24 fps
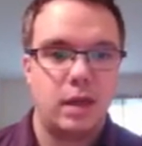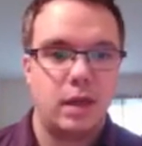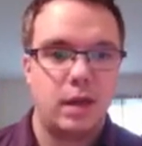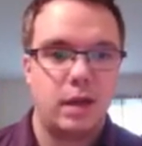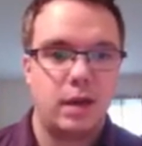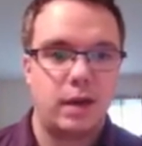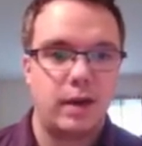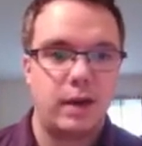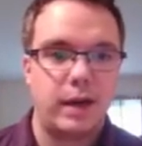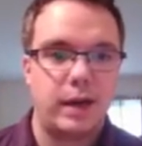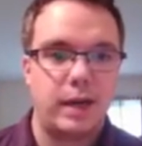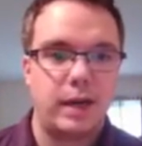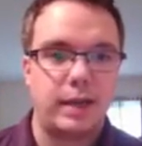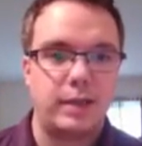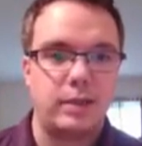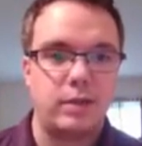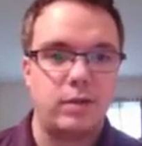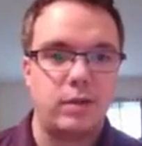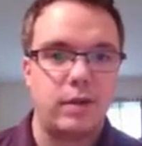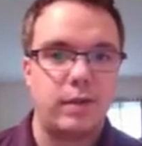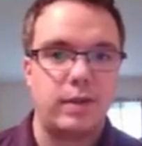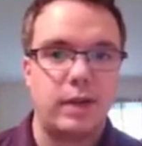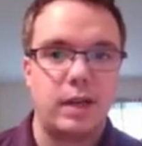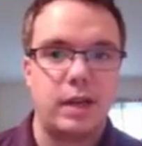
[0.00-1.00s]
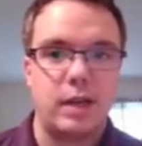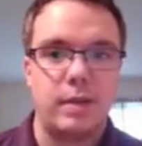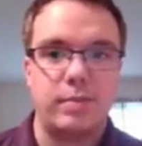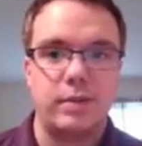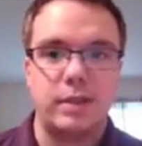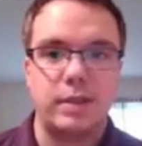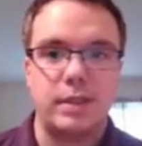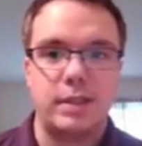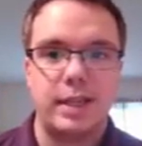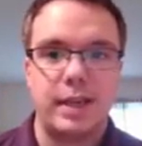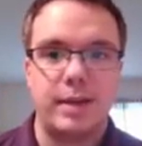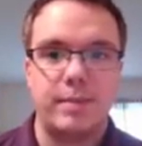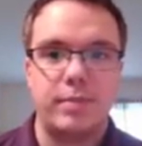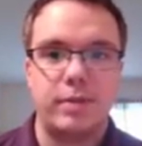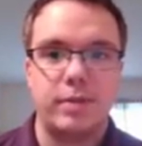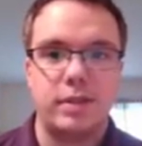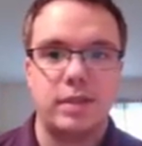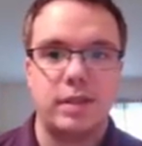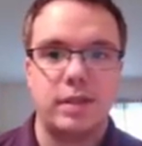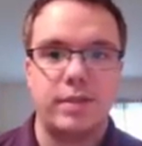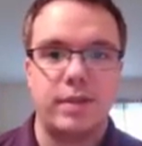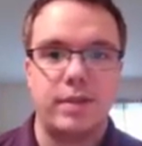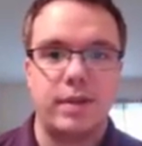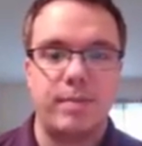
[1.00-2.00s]
All right, I do have a couple
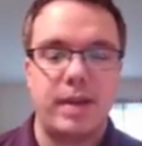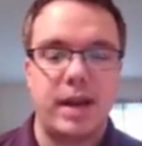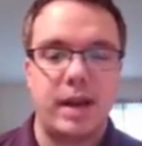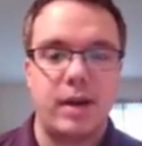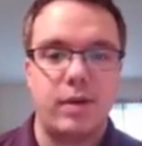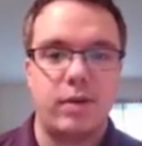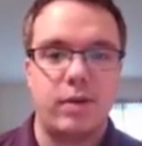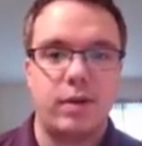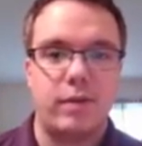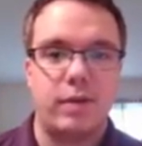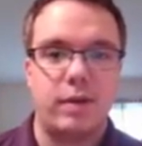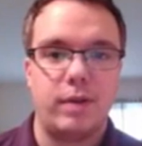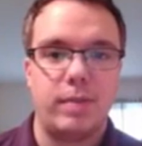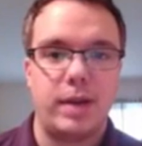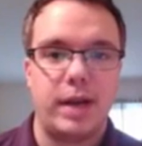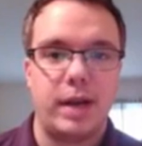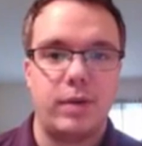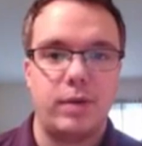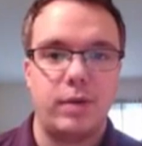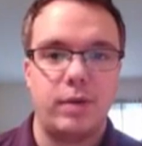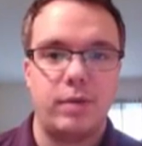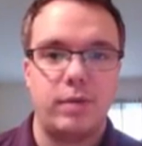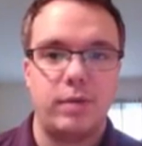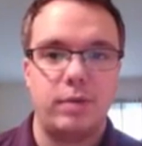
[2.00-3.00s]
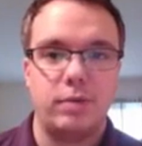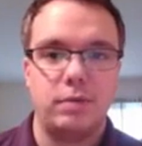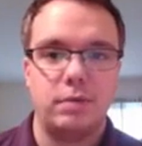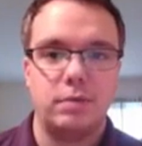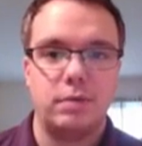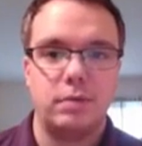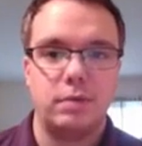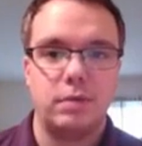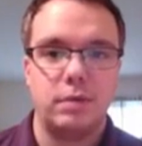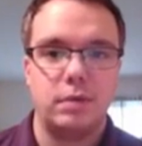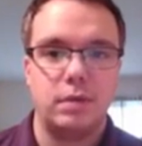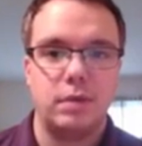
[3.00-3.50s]
examples of the power of a power rule.